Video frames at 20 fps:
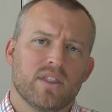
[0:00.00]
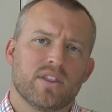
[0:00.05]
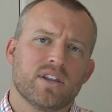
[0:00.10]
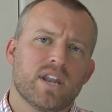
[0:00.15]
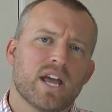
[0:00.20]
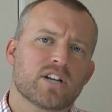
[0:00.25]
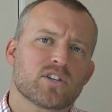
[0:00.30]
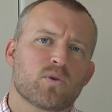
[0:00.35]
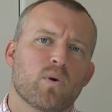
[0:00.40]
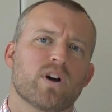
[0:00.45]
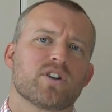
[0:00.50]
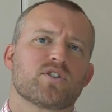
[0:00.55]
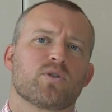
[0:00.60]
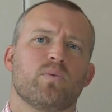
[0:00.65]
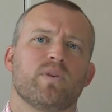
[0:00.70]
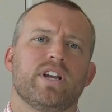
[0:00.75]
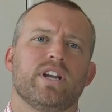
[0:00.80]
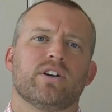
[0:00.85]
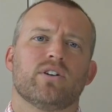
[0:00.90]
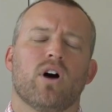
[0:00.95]
The next
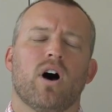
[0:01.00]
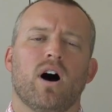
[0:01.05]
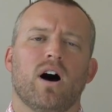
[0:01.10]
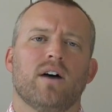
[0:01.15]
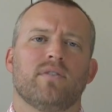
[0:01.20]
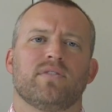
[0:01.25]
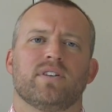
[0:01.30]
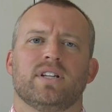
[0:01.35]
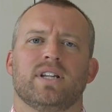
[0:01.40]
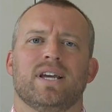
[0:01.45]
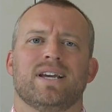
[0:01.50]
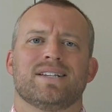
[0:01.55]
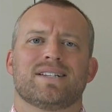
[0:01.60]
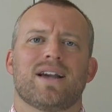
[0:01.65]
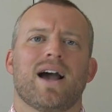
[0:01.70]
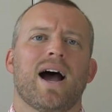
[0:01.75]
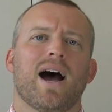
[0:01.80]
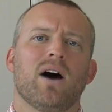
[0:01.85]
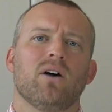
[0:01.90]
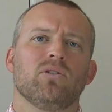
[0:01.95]
question we hear often is
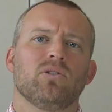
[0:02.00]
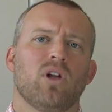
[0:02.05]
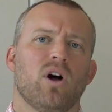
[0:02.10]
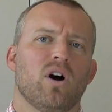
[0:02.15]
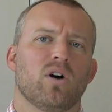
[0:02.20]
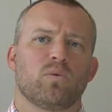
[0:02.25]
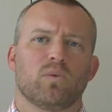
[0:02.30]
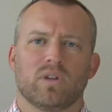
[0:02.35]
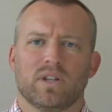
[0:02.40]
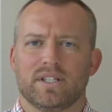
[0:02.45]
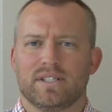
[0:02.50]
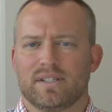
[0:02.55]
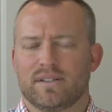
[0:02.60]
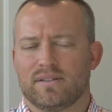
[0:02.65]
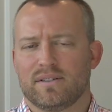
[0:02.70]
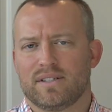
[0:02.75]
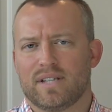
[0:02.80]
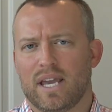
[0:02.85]
how long will it